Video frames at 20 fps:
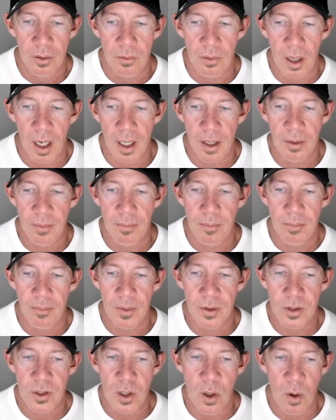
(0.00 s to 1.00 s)
right?
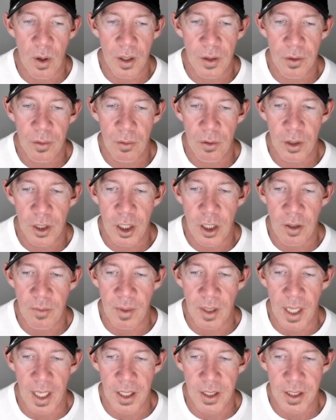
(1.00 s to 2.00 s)
It's going through
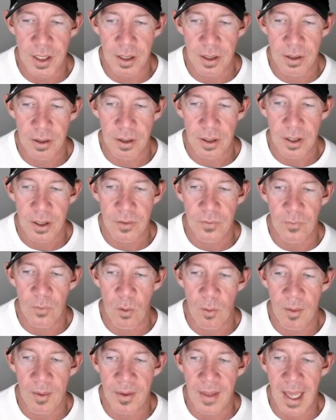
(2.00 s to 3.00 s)
accumulation. It's
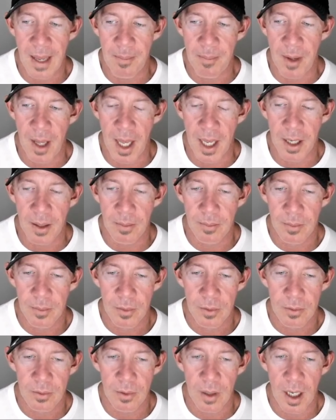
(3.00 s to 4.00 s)
forming that bottom,
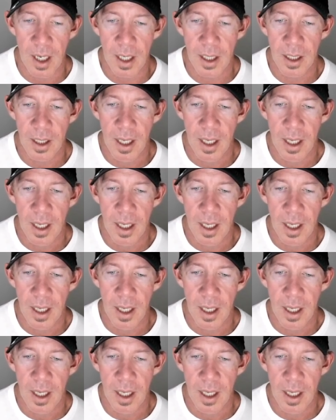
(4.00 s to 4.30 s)
right?